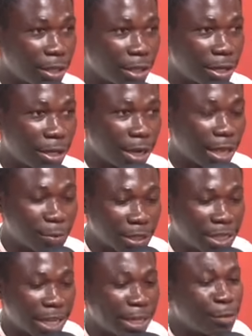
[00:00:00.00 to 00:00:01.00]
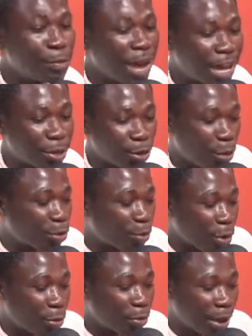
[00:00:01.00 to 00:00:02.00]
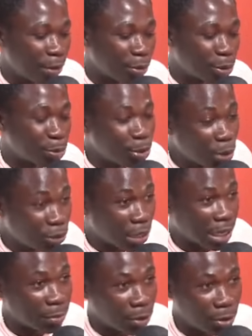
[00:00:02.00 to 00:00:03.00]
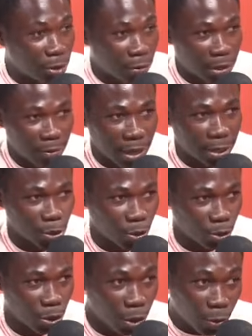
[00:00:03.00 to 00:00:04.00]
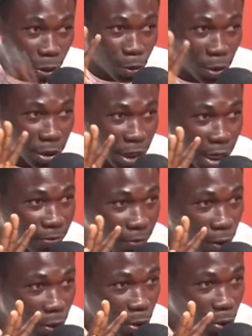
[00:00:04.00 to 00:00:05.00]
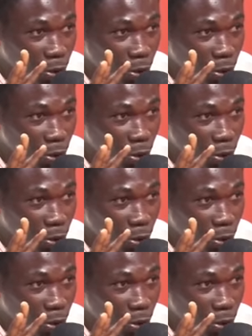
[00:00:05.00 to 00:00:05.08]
Like especially in ban no mo bom ma me no no aduane ma no the bar school which was class 4 no no.